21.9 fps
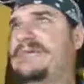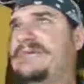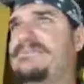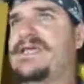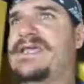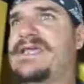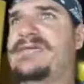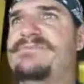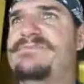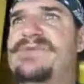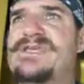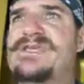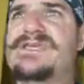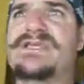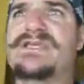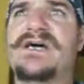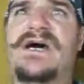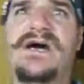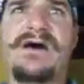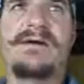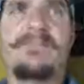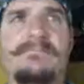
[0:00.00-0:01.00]
may
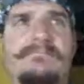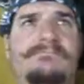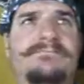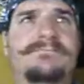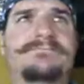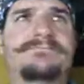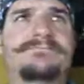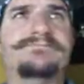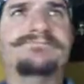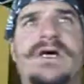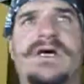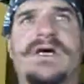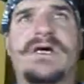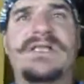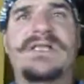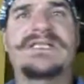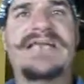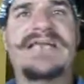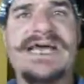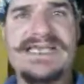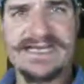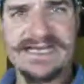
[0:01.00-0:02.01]
become
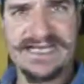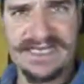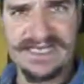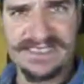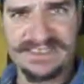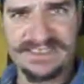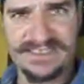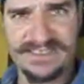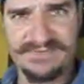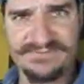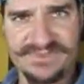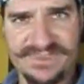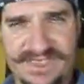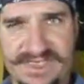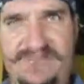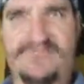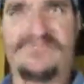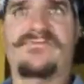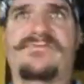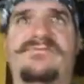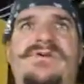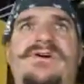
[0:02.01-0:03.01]
lionized
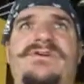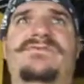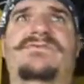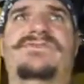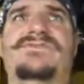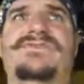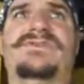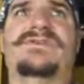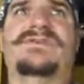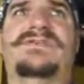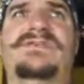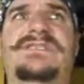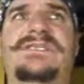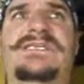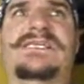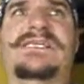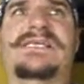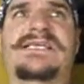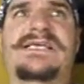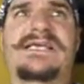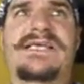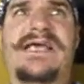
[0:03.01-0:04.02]
himself amongst
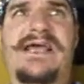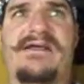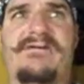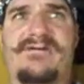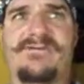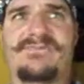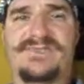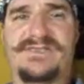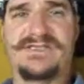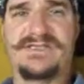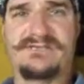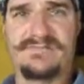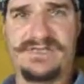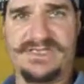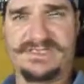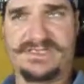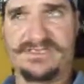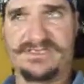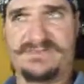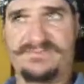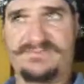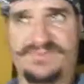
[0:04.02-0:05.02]
the Arabs and the
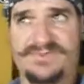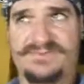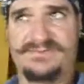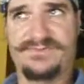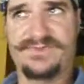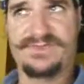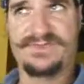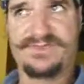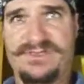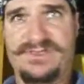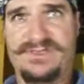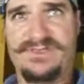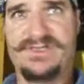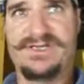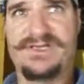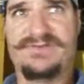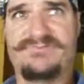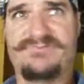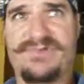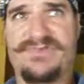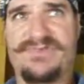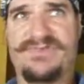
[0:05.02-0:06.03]
Muslims
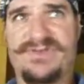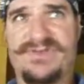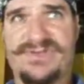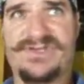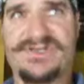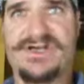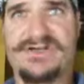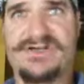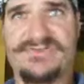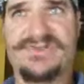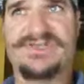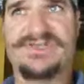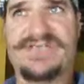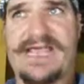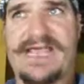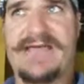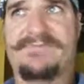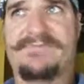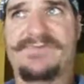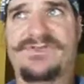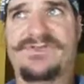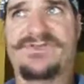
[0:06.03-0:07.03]
when all this
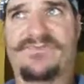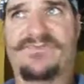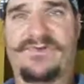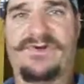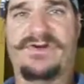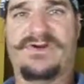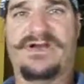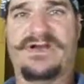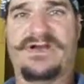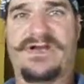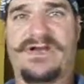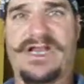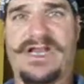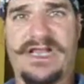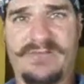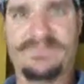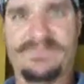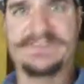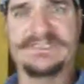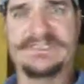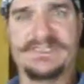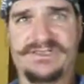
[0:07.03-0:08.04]
happens, for
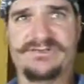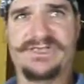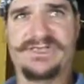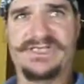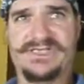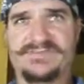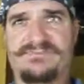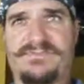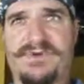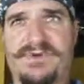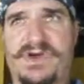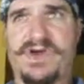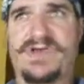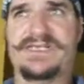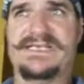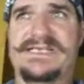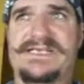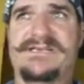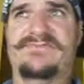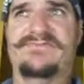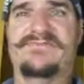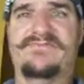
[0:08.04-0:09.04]
helping to do his part
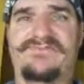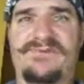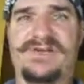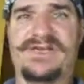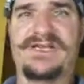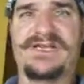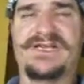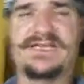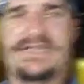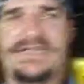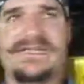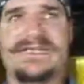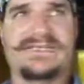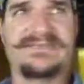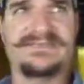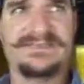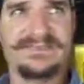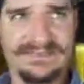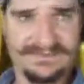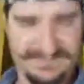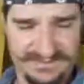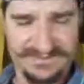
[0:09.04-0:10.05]
in freeing
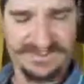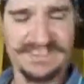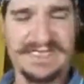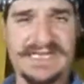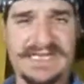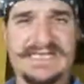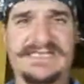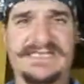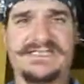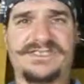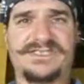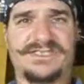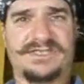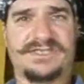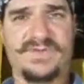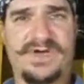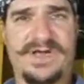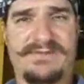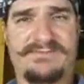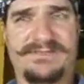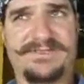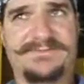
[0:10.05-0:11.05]
Khalid Shaikh
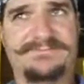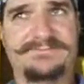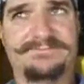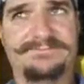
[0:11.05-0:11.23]
Muhammad.